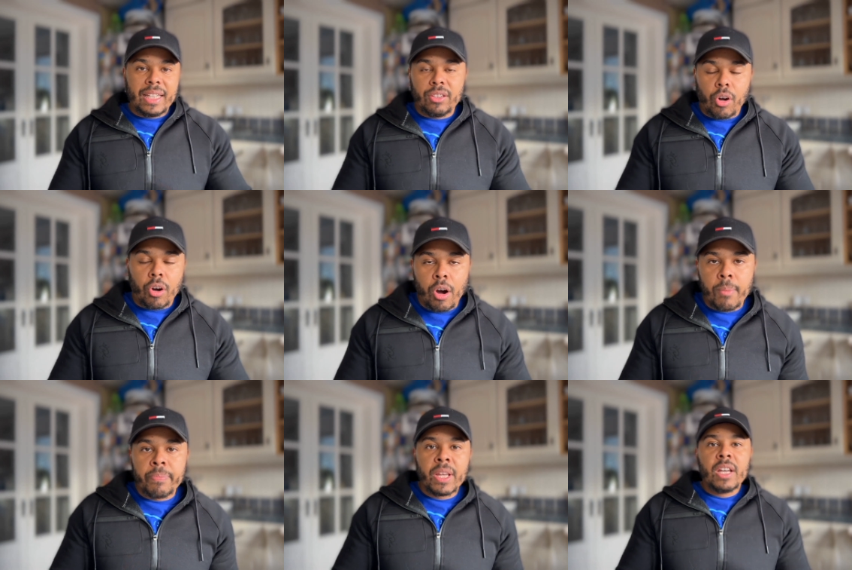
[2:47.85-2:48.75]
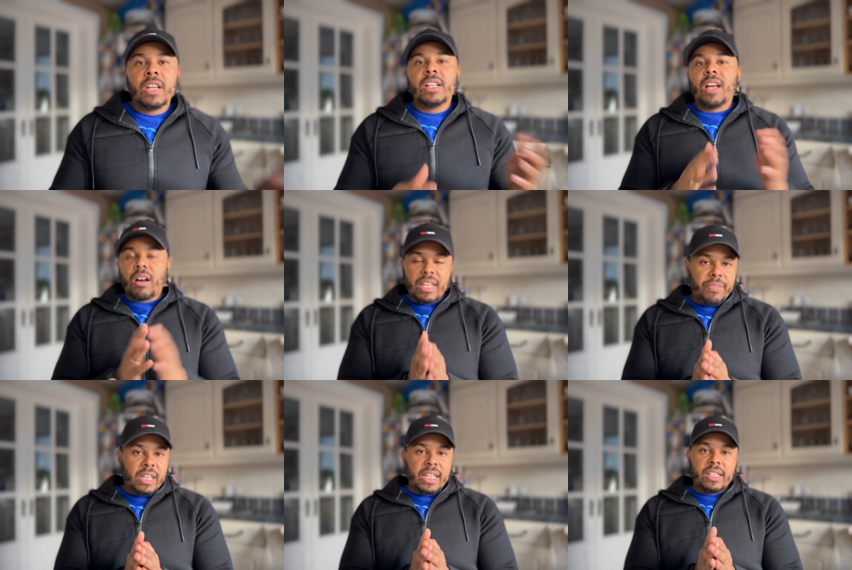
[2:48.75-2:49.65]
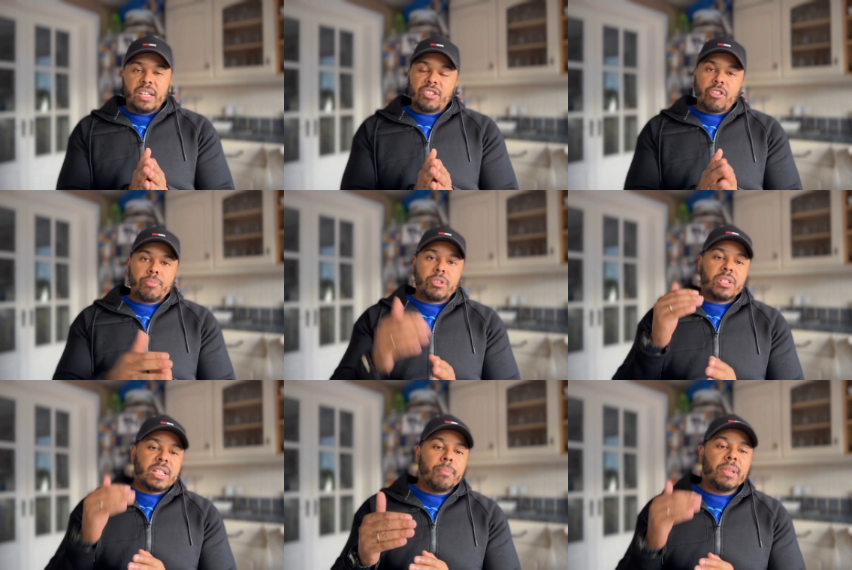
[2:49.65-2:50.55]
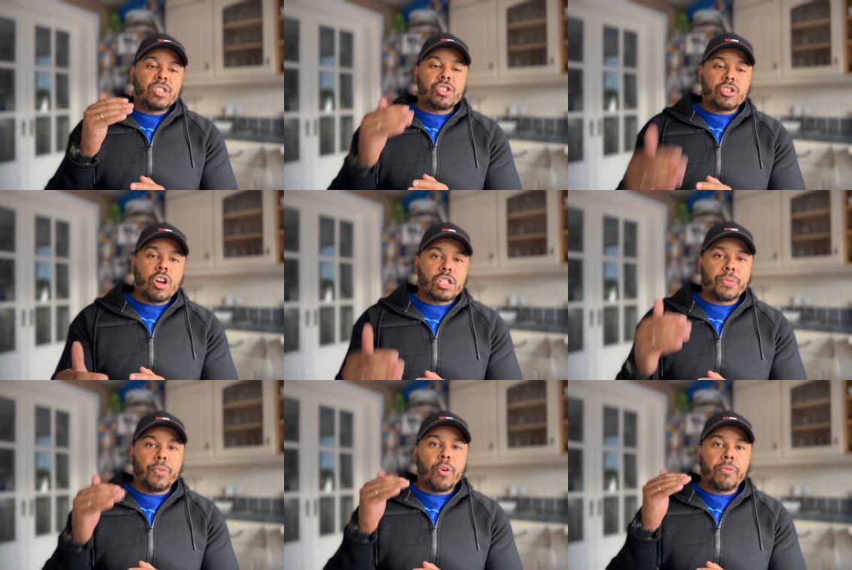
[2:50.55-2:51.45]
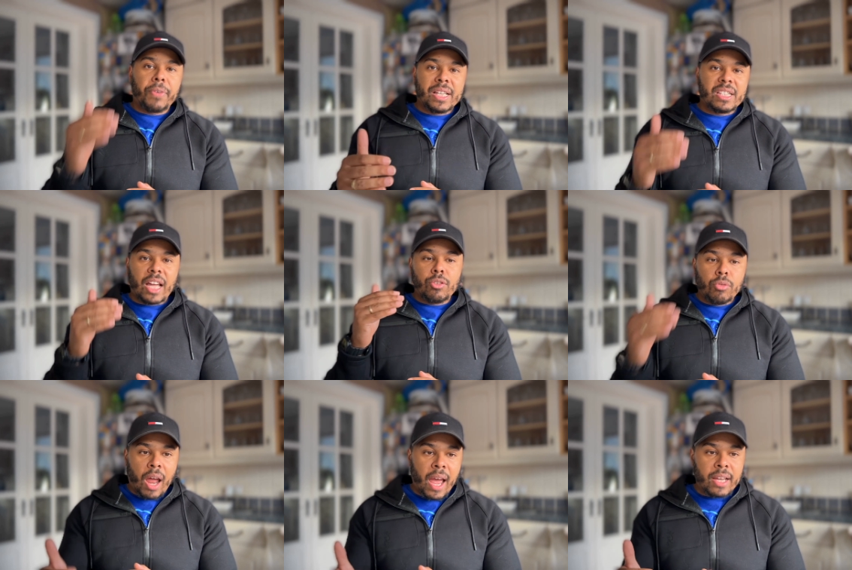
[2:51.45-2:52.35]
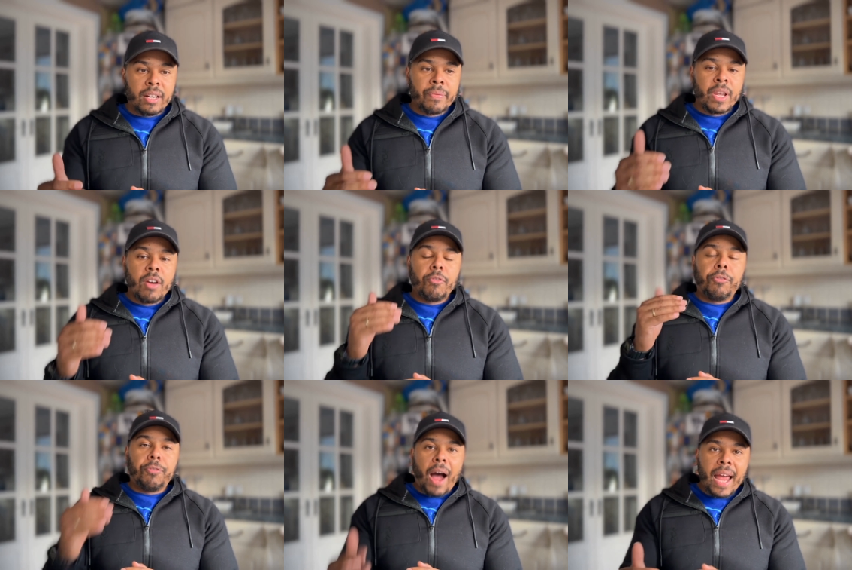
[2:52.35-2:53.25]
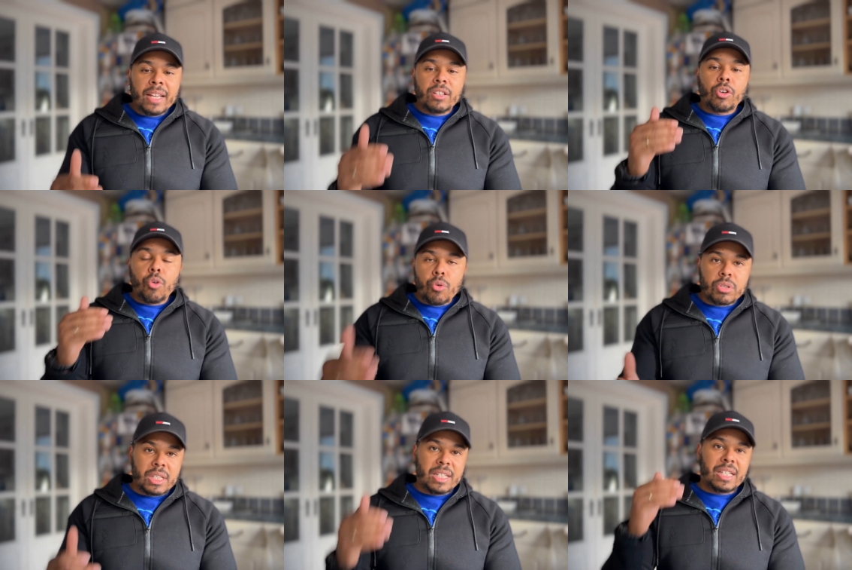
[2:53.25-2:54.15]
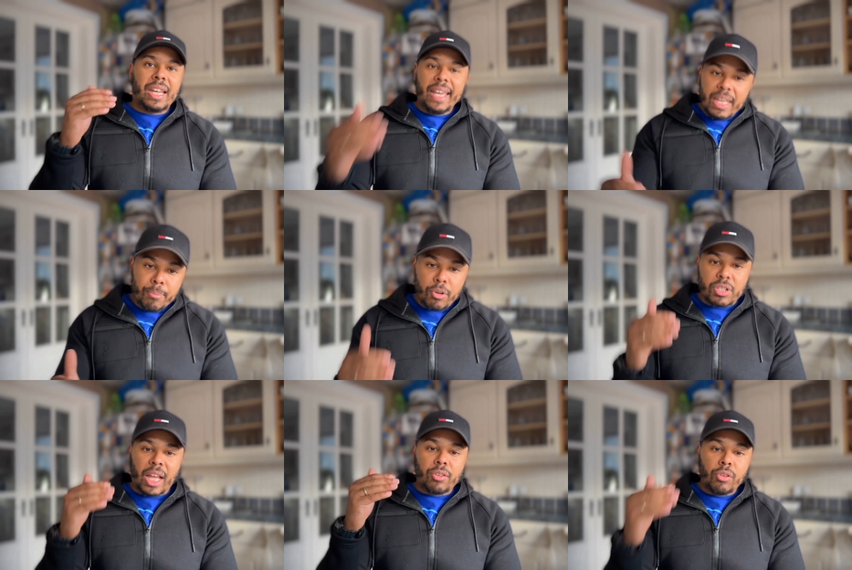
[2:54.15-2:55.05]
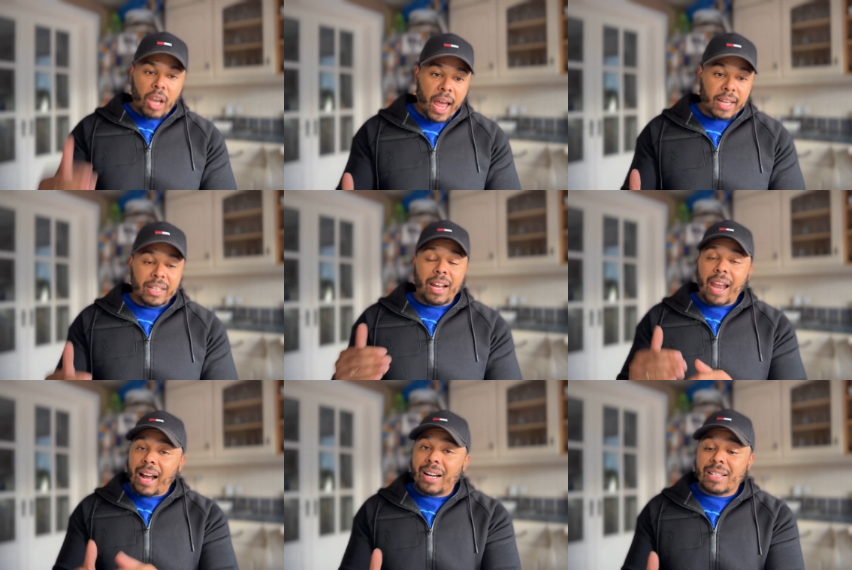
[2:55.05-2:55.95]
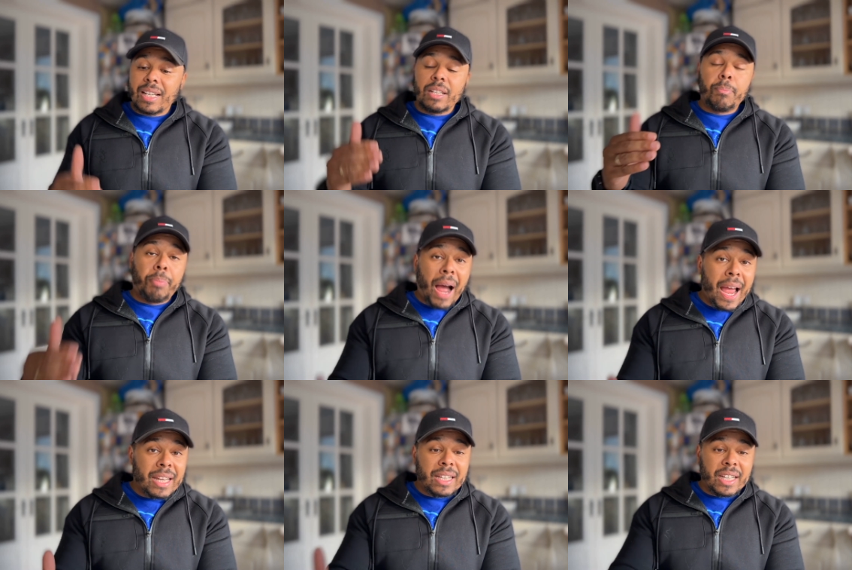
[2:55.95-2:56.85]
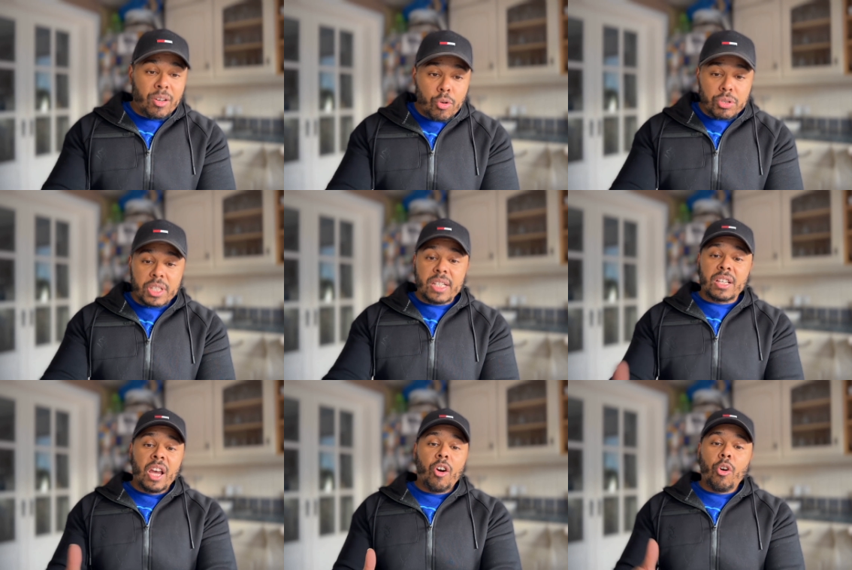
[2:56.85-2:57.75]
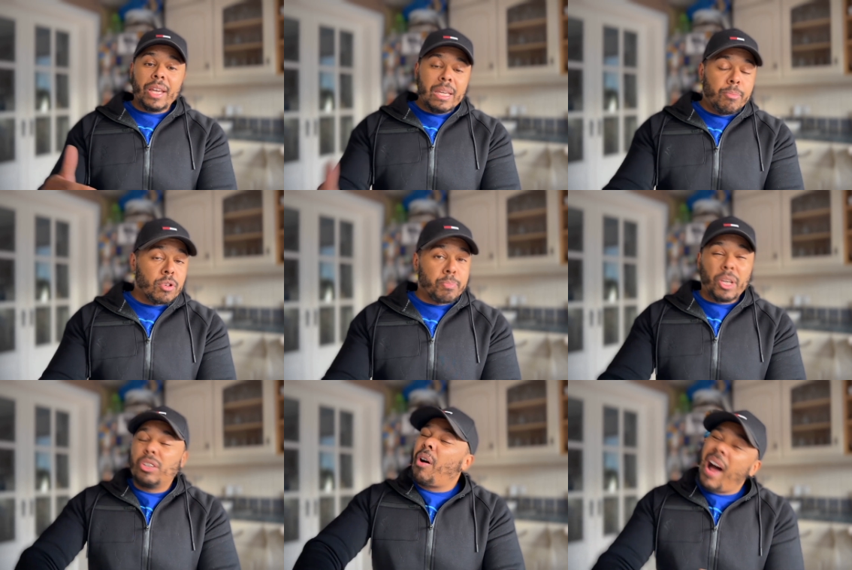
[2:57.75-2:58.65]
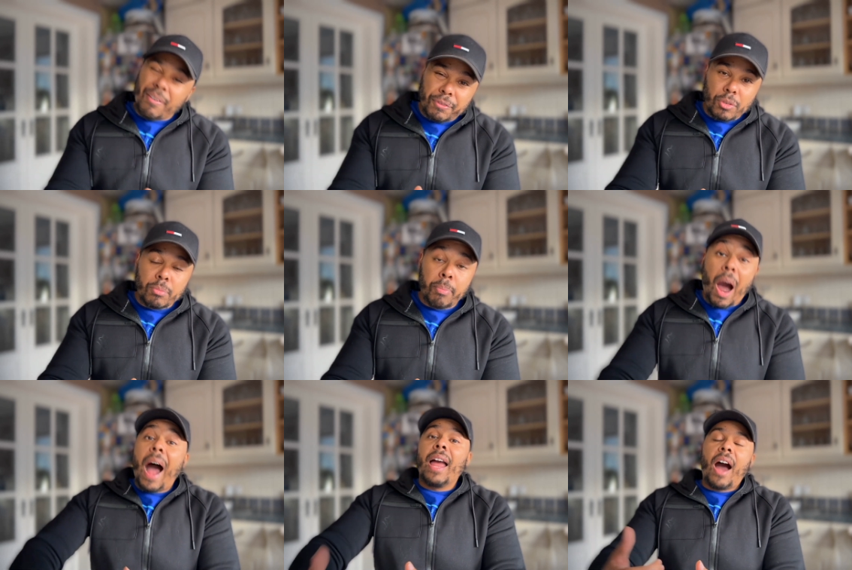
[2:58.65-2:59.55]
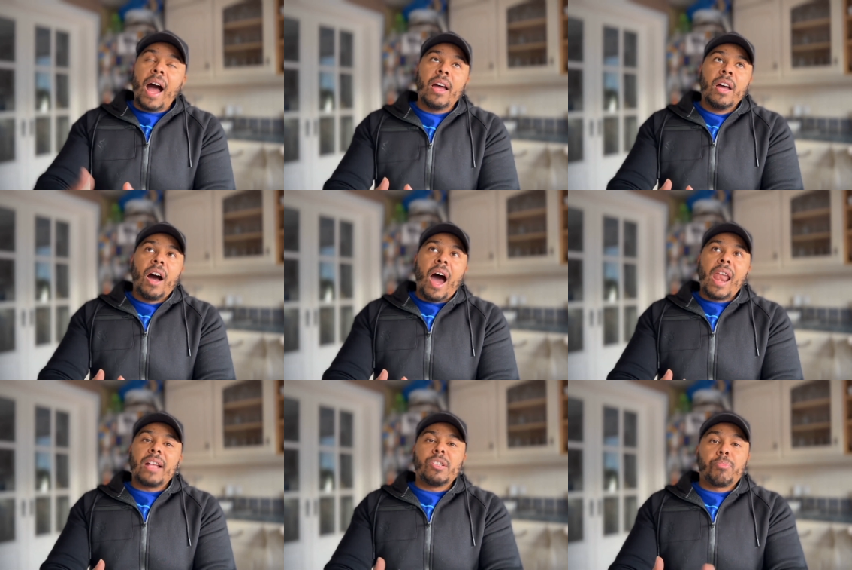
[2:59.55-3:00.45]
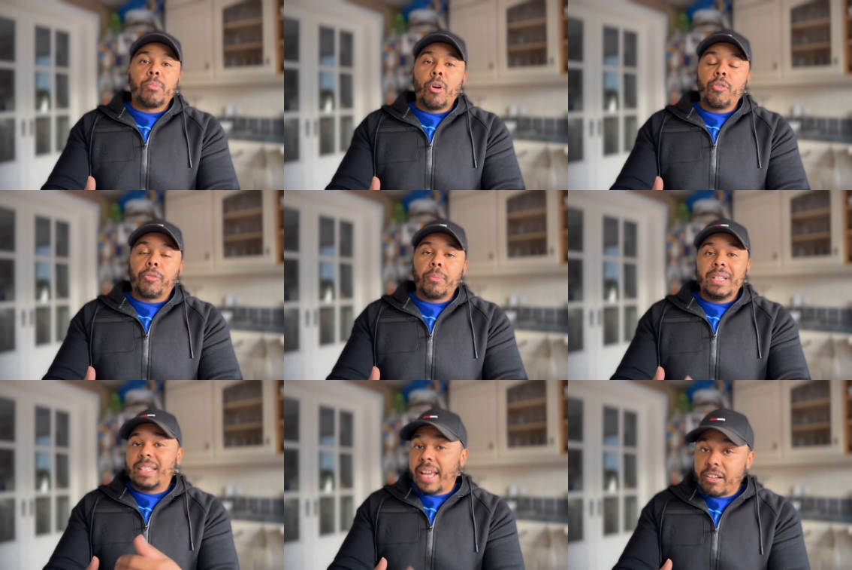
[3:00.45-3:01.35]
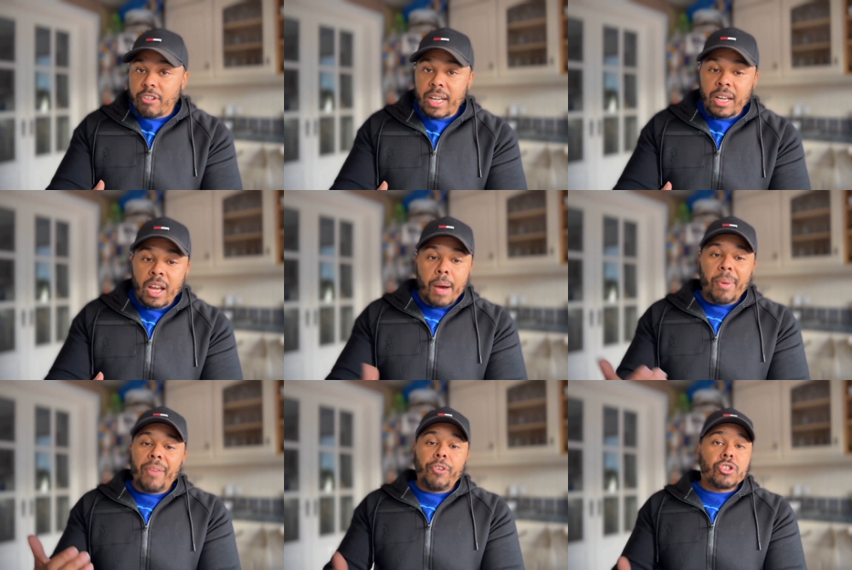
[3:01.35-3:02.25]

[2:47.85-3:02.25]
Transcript: dot com. I'll leave a link in the description. Simply search for things that you like find courses and ebooks that you like now like i said buy the courses or ebooks but you don't have to but i i i like to promote from integrity but if you're